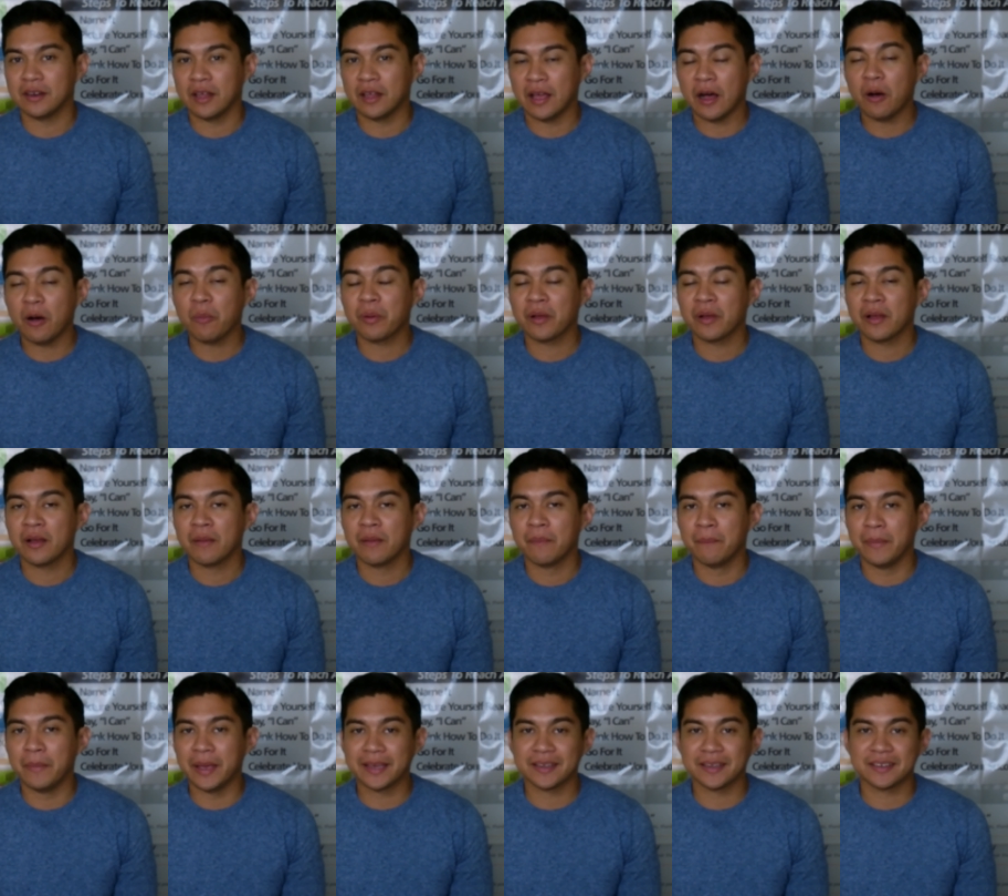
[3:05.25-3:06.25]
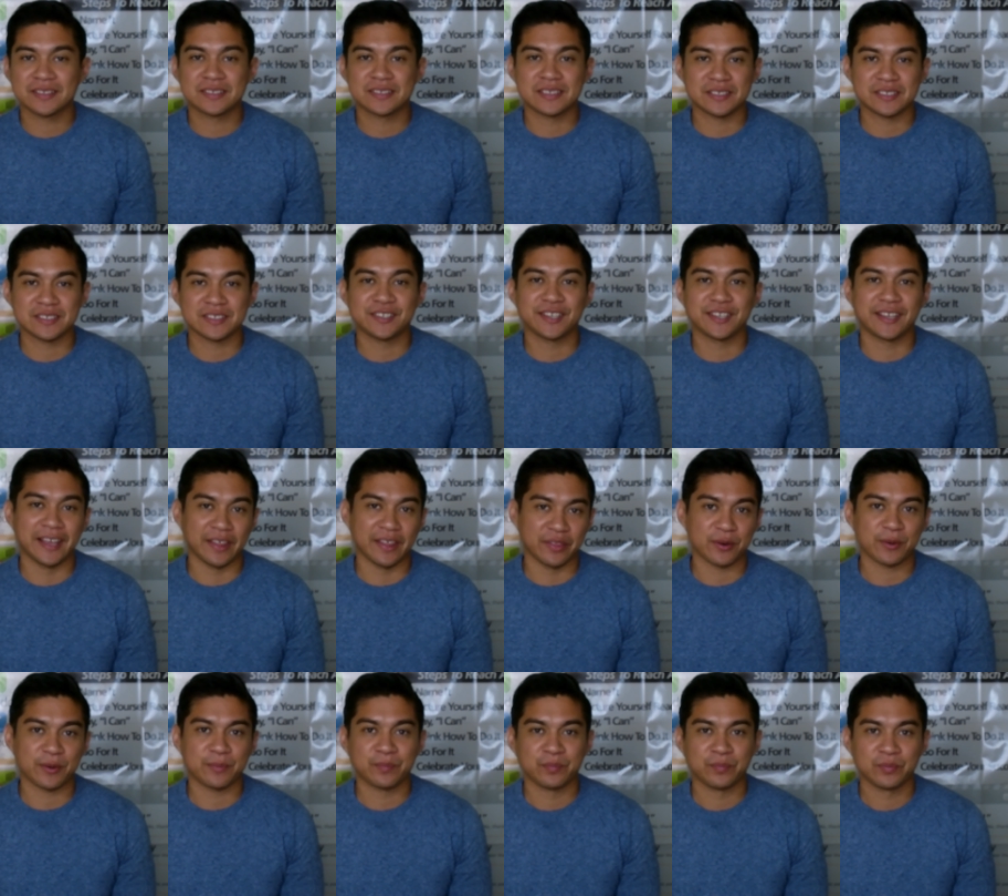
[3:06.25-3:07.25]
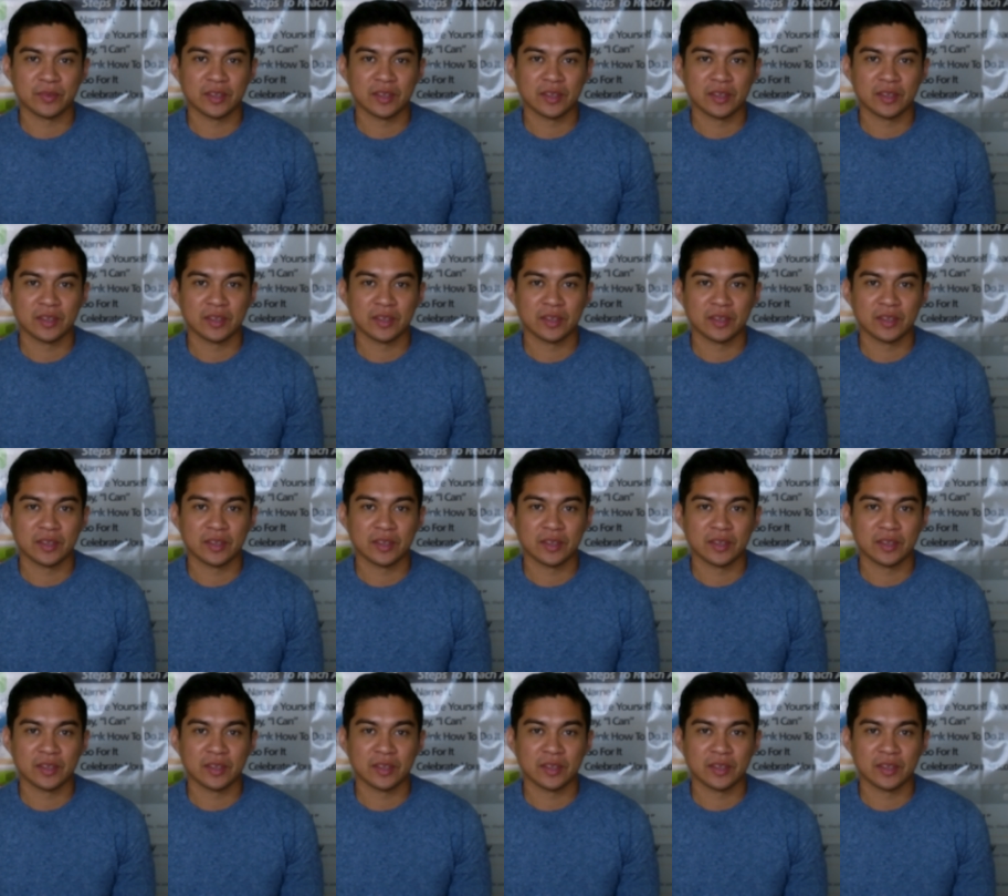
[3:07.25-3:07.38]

help make a decision together.